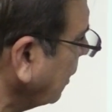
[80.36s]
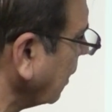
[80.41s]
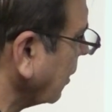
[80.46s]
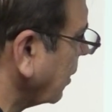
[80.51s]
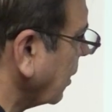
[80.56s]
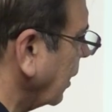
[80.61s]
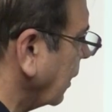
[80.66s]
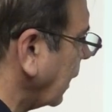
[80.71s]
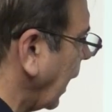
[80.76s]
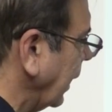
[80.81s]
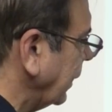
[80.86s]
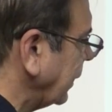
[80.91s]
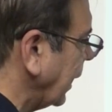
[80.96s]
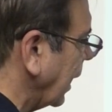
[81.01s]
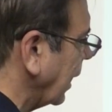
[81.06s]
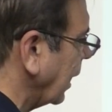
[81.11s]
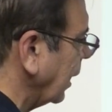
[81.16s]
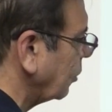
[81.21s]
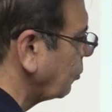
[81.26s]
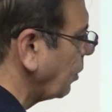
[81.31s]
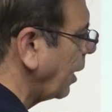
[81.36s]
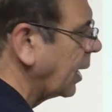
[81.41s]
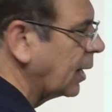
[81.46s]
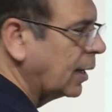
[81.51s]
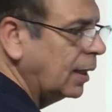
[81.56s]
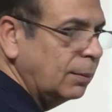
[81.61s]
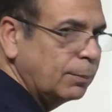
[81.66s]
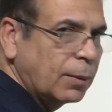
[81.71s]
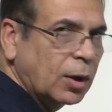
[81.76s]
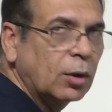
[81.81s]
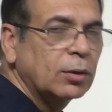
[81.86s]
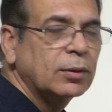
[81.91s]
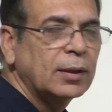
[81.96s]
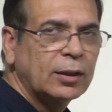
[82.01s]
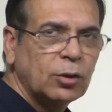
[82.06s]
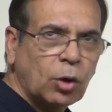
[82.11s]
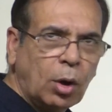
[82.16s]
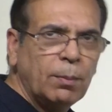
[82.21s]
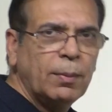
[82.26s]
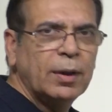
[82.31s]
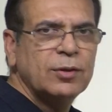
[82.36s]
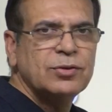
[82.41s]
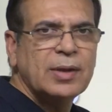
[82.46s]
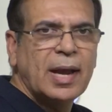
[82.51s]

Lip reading: this is a right angle triangle because the rhombus